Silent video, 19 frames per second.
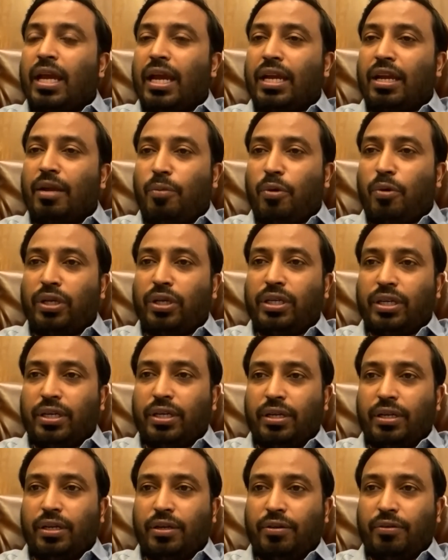and
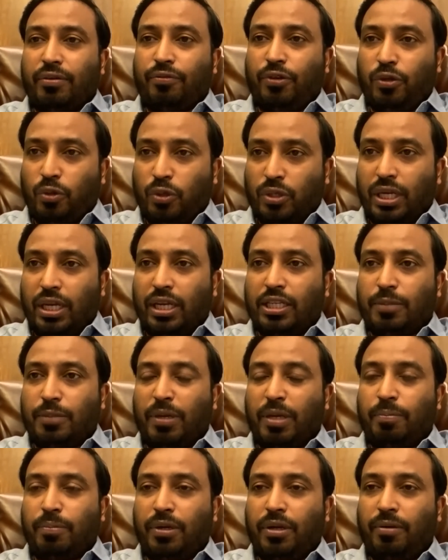appointed a few sales
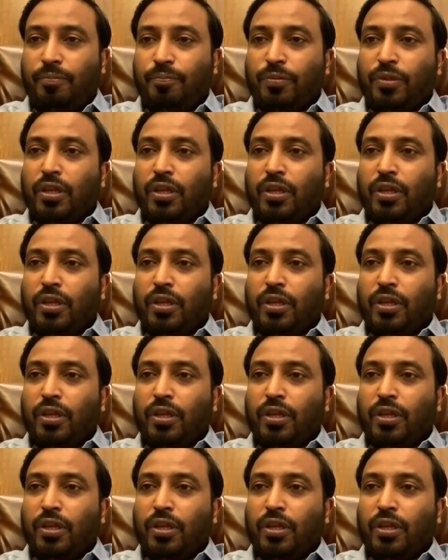people,